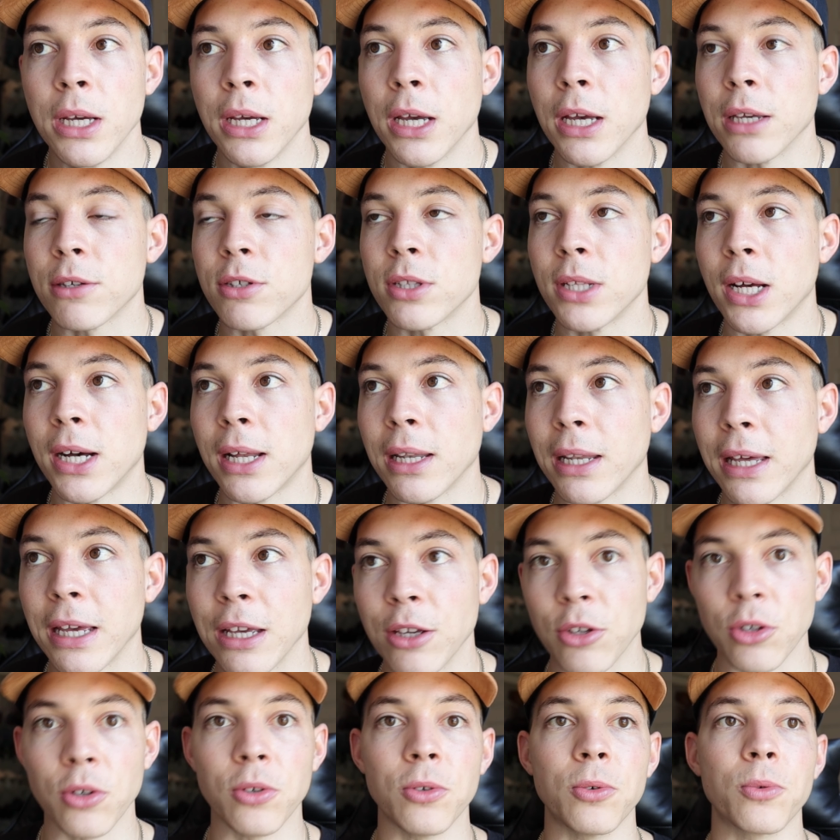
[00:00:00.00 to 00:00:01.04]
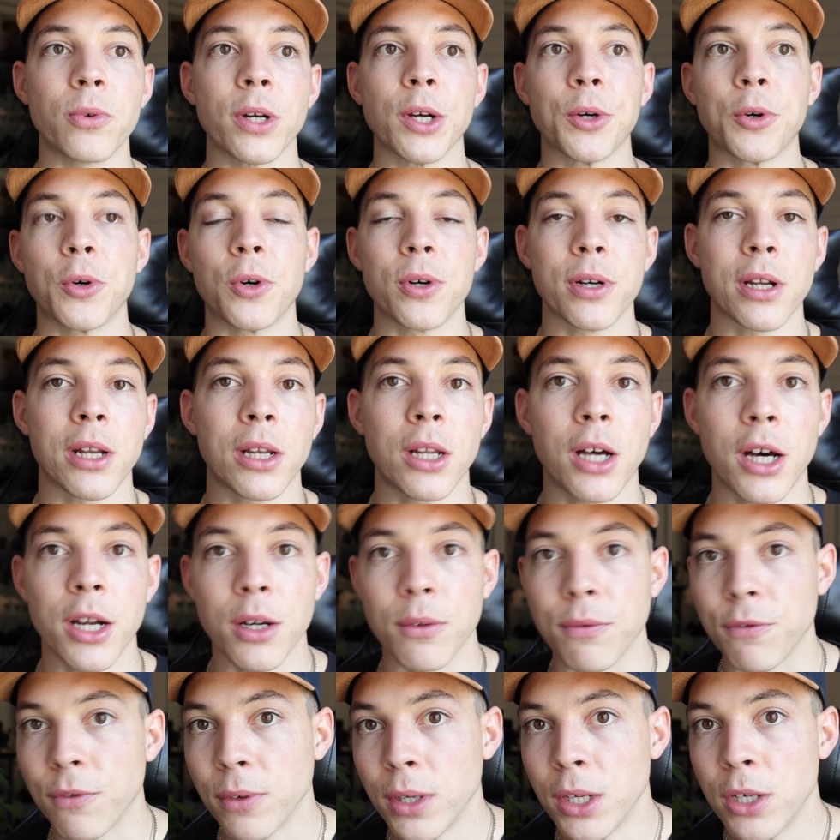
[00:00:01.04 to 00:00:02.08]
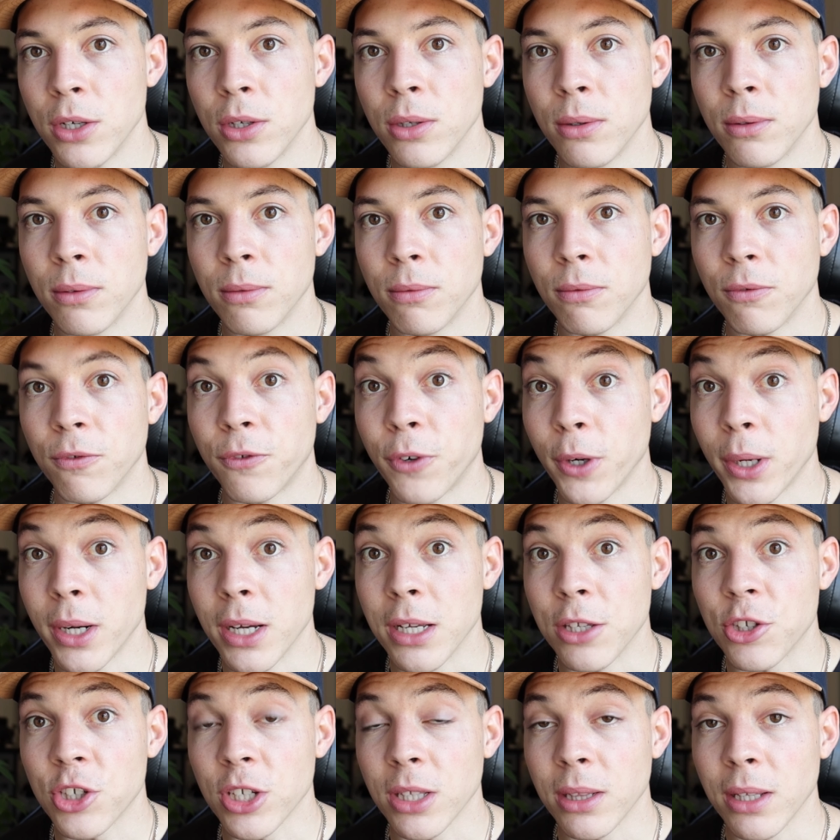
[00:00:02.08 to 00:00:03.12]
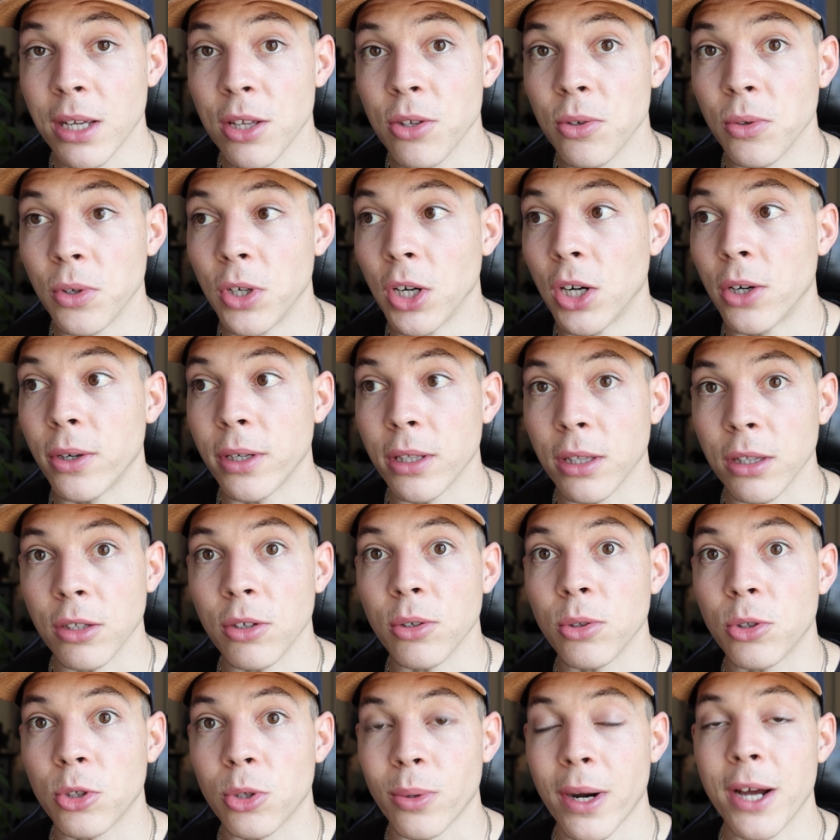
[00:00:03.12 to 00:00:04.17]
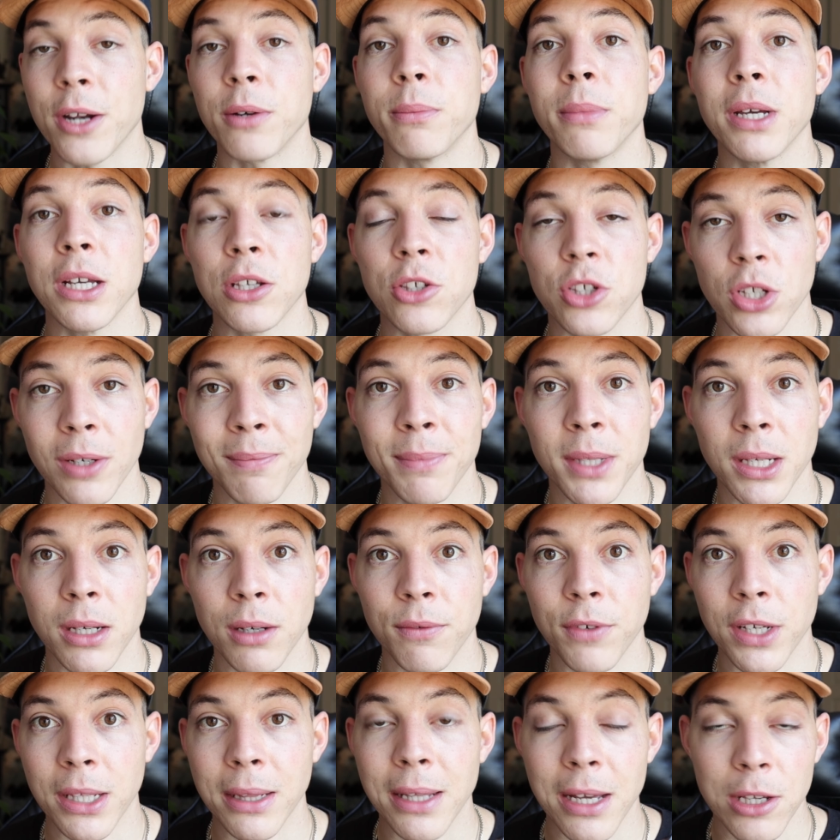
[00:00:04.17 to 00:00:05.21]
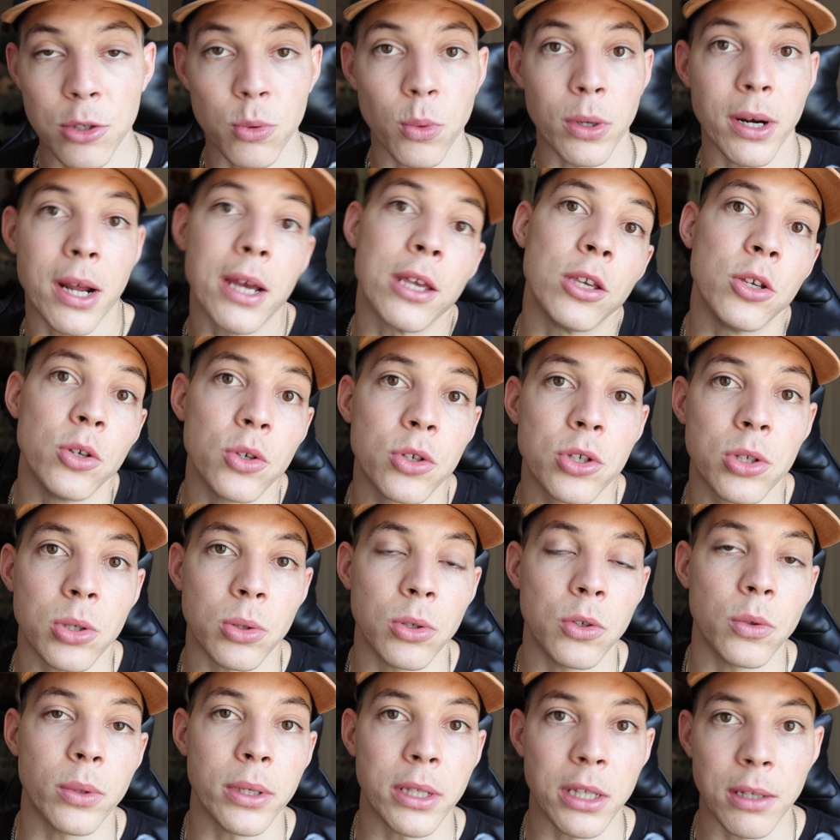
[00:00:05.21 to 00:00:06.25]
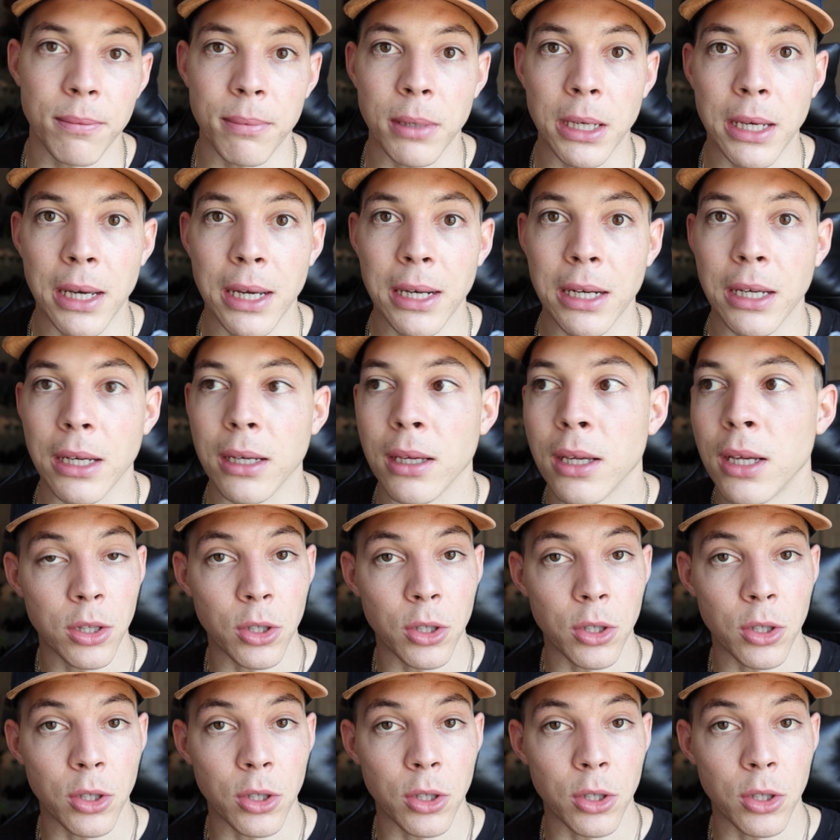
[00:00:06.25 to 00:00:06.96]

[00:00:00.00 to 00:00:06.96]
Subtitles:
It's not like you record a lot of footage and then you go and you try to make something of it. That's what I used to do in the beginning.